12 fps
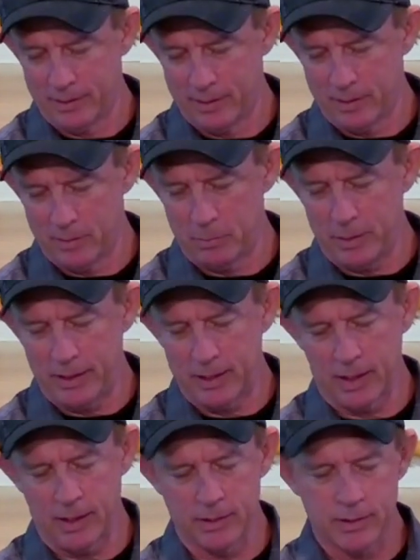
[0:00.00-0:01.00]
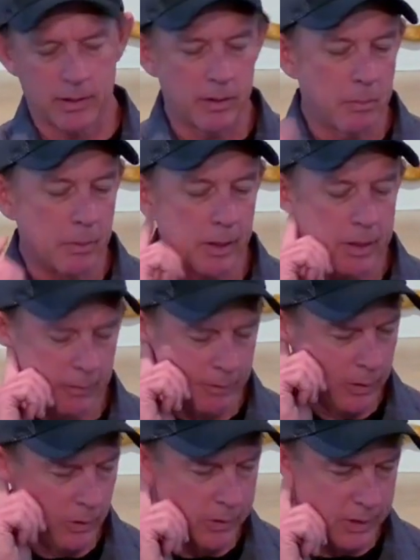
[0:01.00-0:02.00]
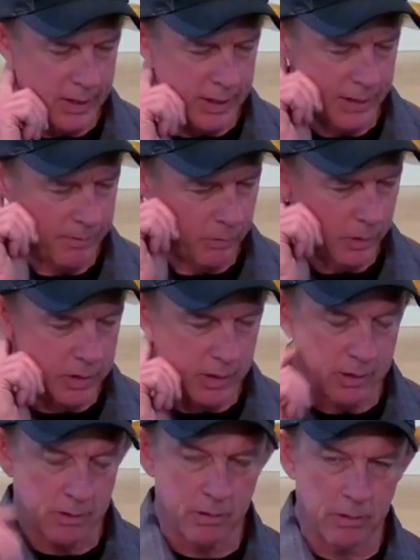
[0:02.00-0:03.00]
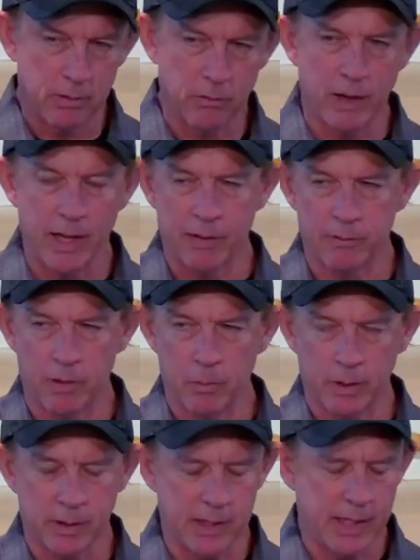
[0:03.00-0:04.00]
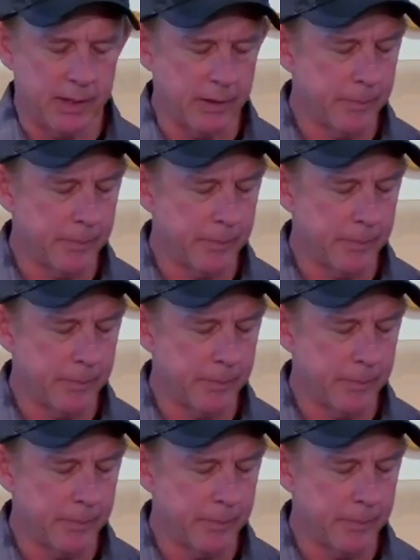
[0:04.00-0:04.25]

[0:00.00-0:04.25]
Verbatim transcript: because the book of Hosea, which is right after the book of Daniel,